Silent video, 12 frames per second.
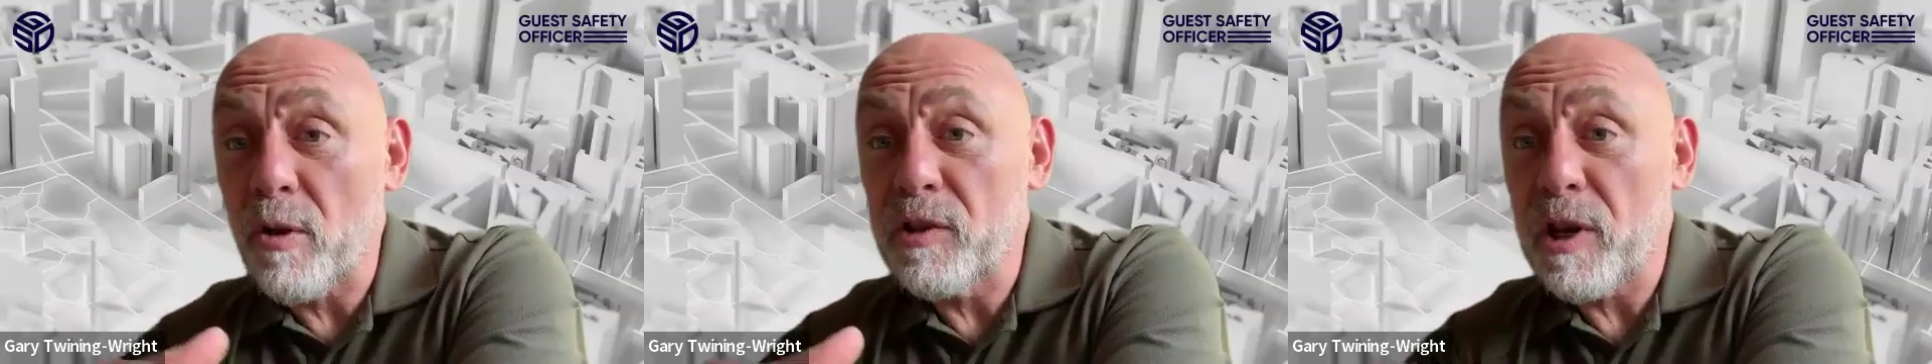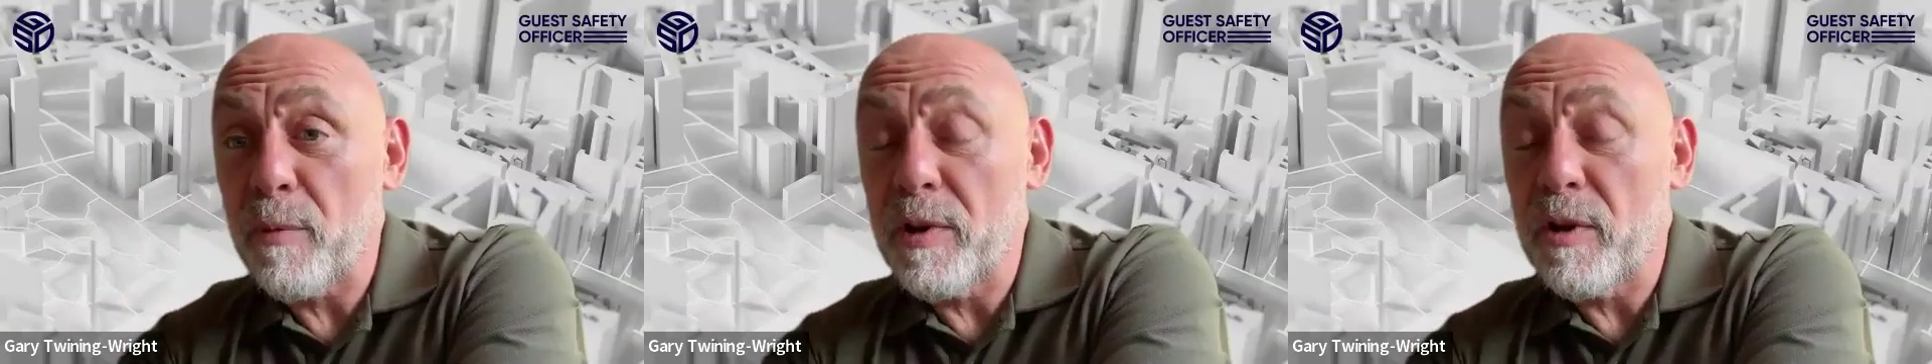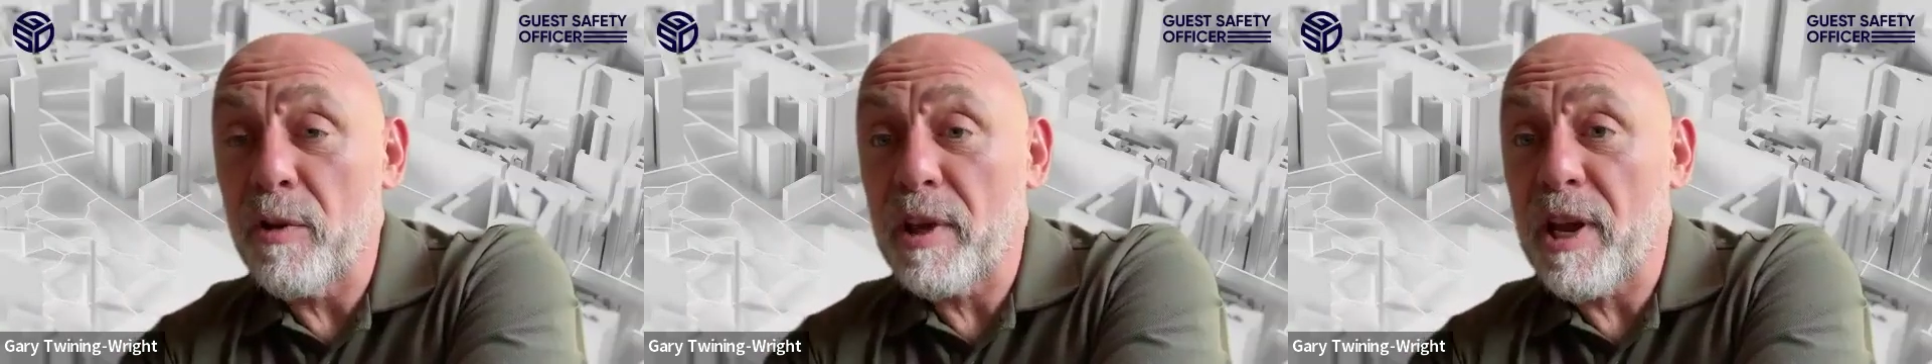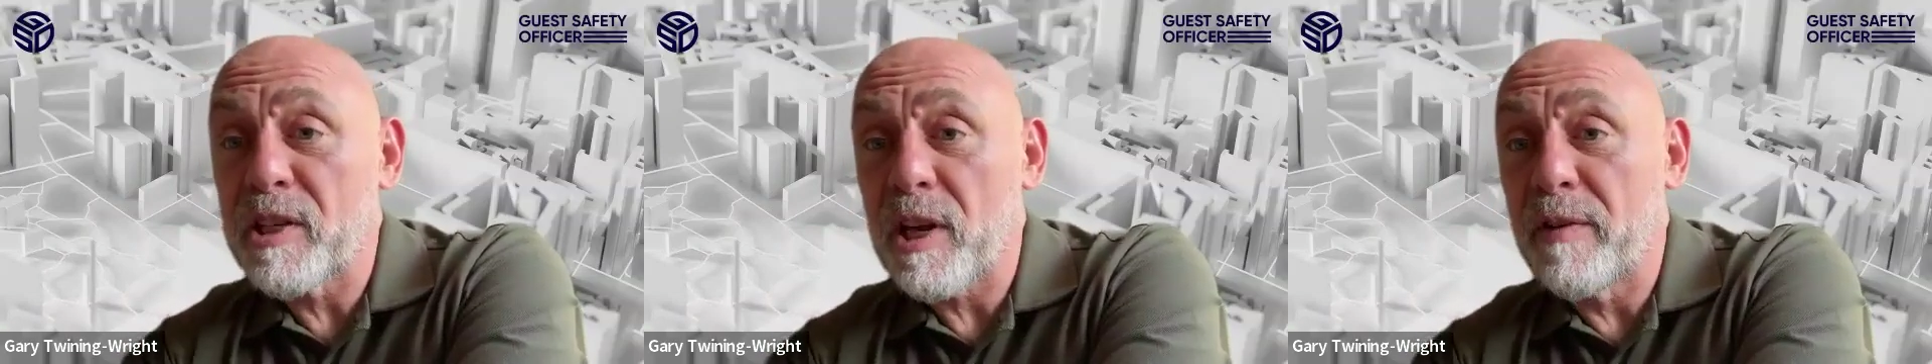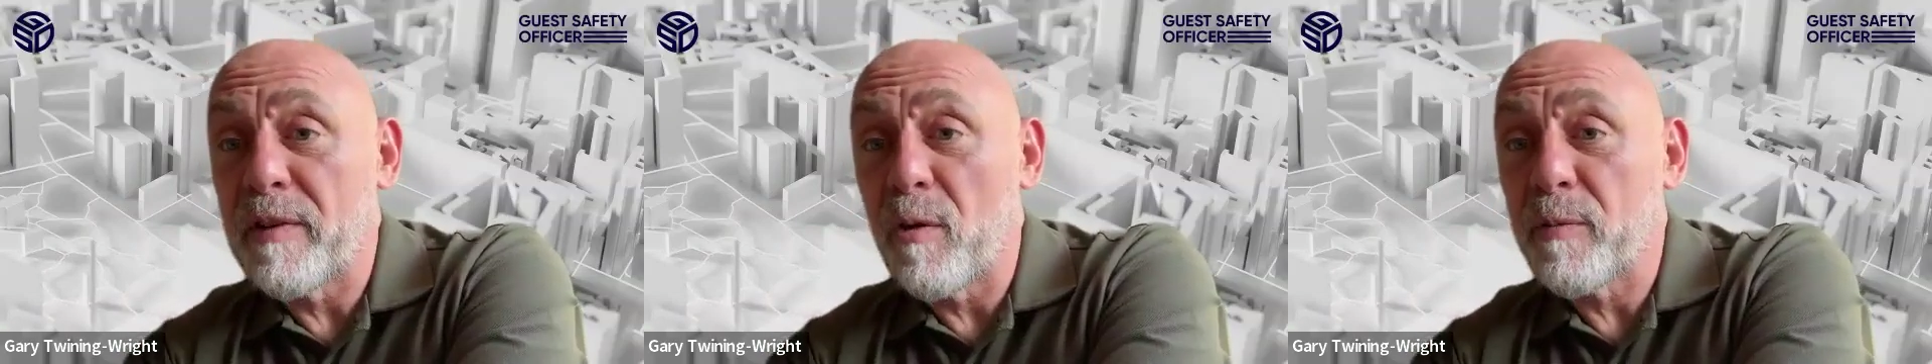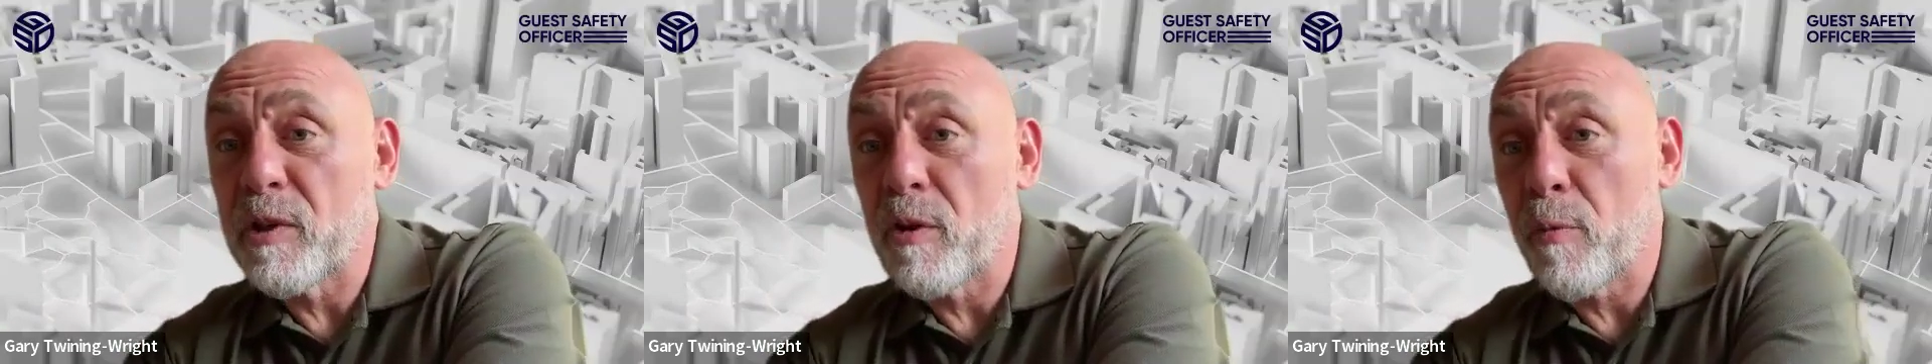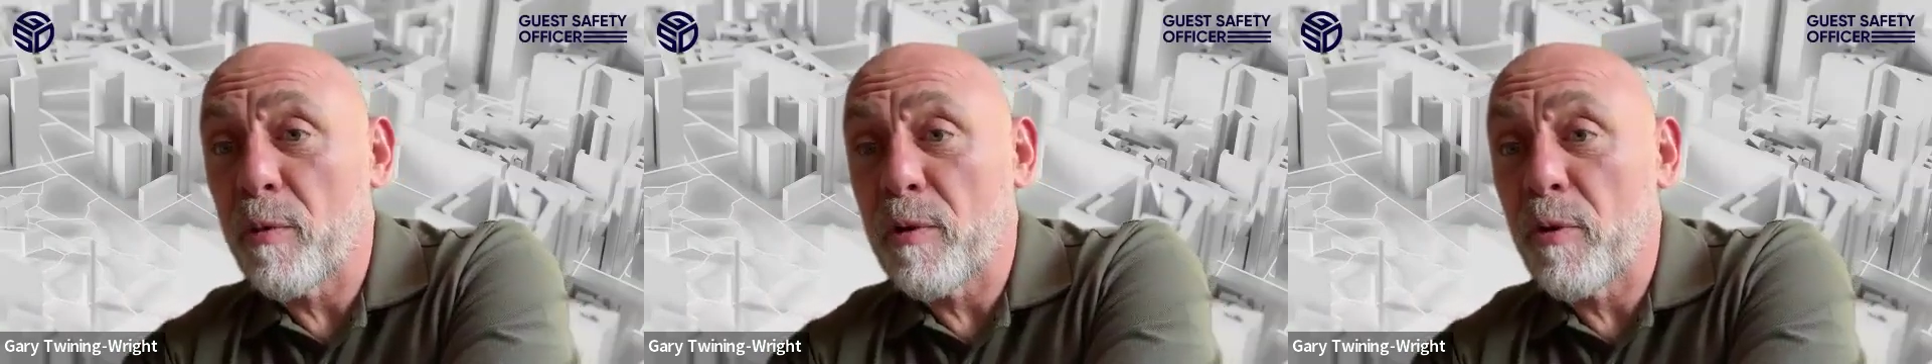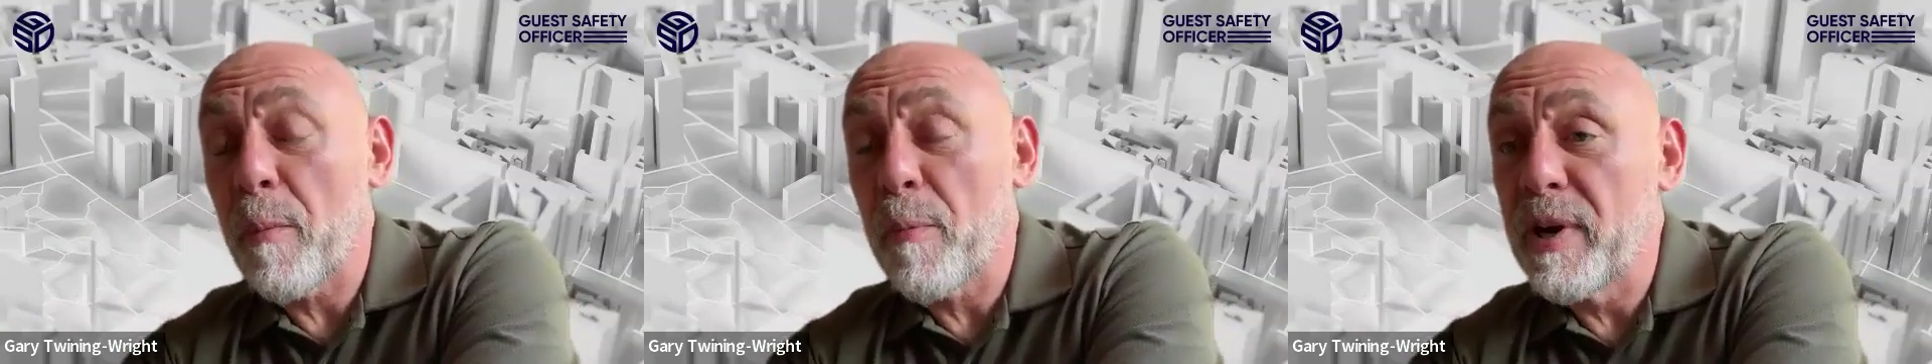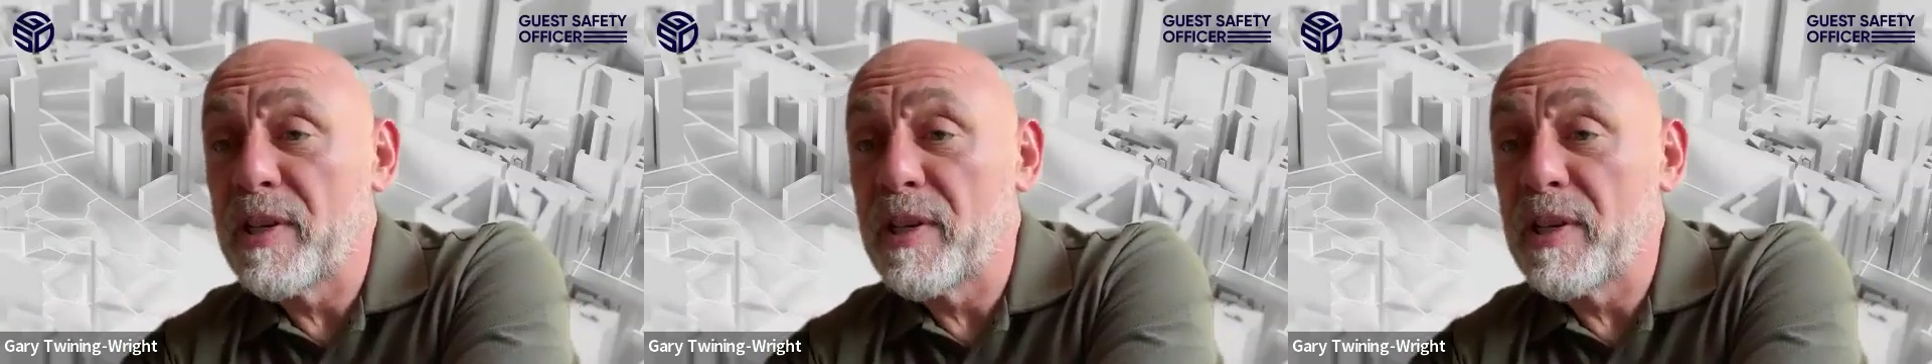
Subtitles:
content we do at the Guest Safety Officer Log Group,